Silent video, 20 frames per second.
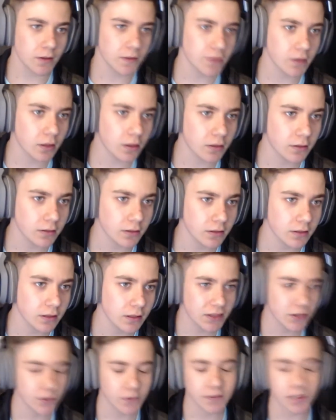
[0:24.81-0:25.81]
It's on
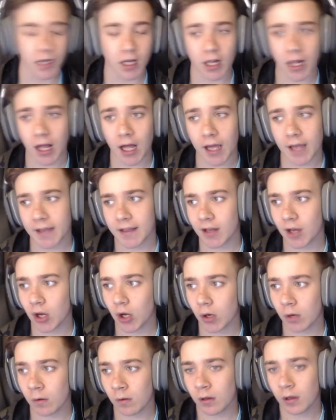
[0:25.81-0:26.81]

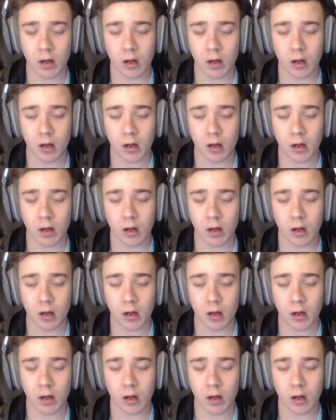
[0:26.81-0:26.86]
Either.io.